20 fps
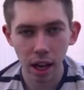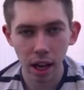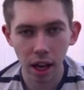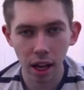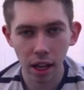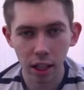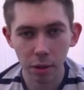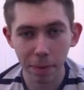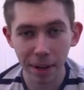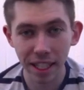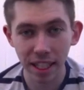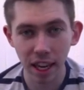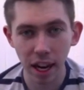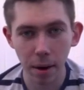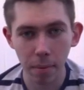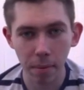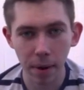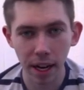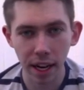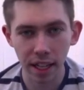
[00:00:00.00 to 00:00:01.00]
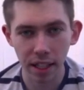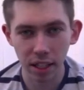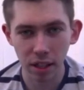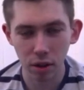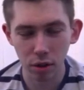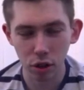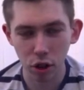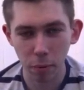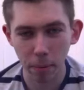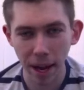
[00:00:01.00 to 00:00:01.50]
speeds up and it's not
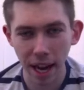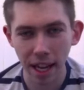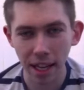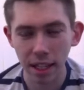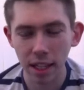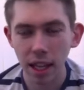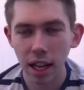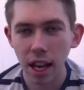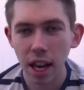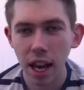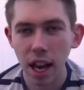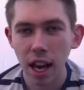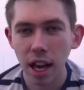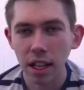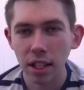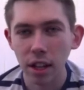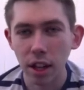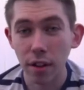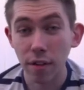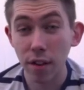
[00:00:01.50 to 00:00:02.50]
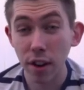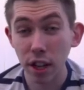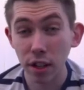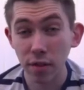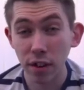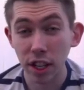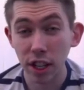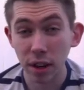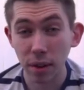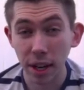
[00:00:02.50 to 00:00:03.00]
too bad. So the first
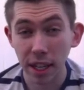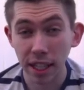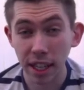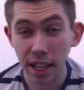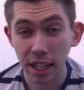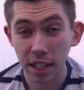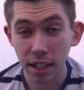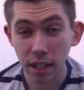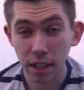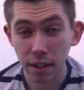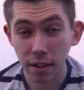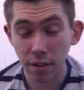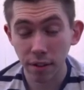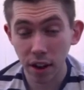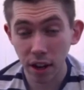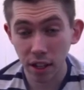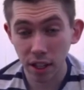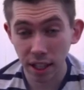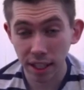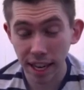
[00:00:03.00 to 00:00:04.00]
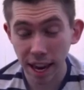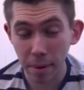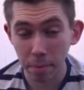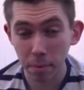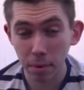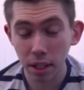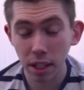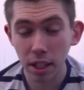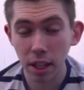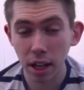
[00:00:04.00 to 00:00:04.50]
video I did, the first
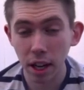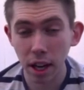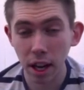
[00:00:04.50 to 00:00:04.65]
attempt,